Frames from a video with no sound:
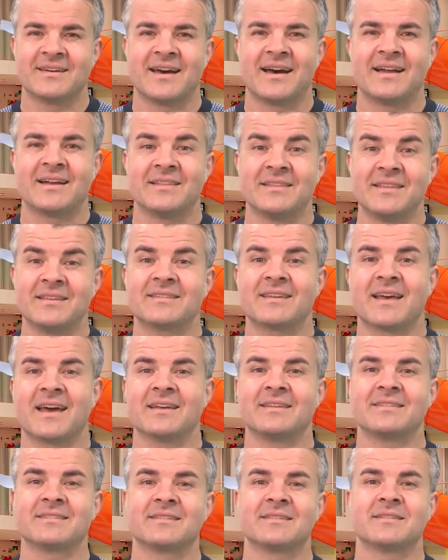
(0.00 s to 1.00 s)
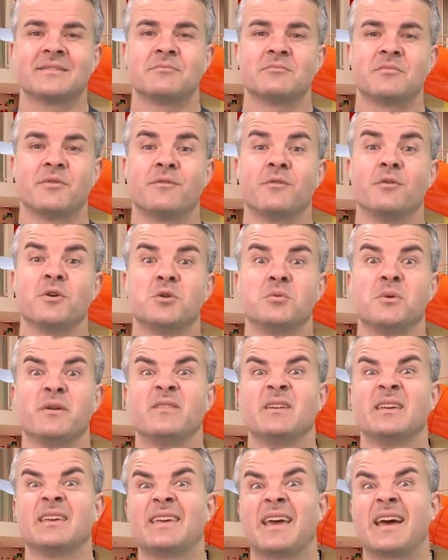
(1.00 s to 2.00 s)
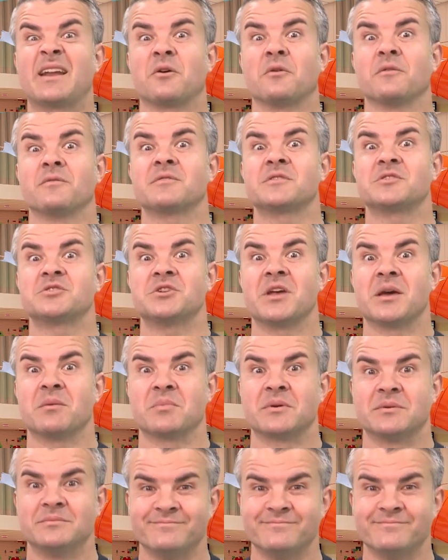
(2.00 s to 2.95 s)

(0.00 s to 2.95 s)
and in this case, before you even get off the ship.